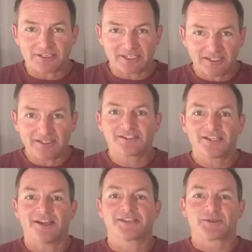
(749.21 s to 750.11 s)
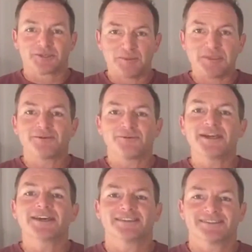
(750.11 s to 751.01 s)
Get in touch with me and
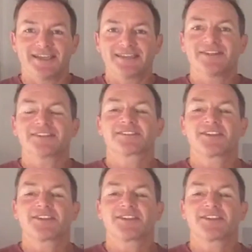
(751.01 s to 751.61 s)
Whit, and let's